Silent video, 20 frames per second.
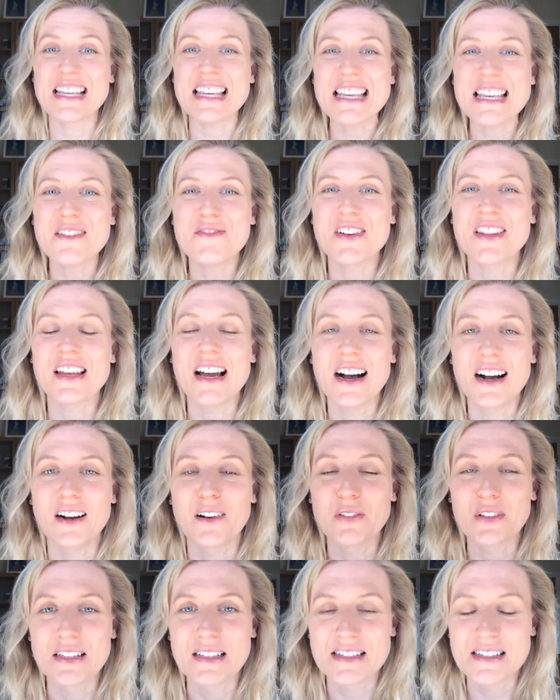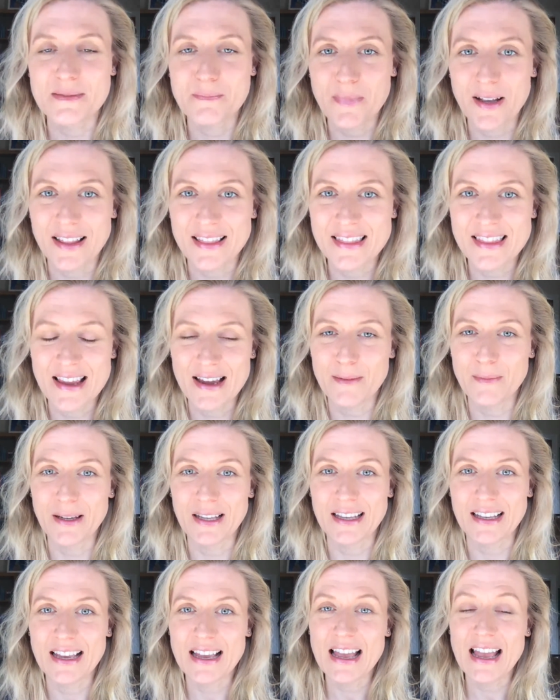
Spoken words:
even after this pandemic.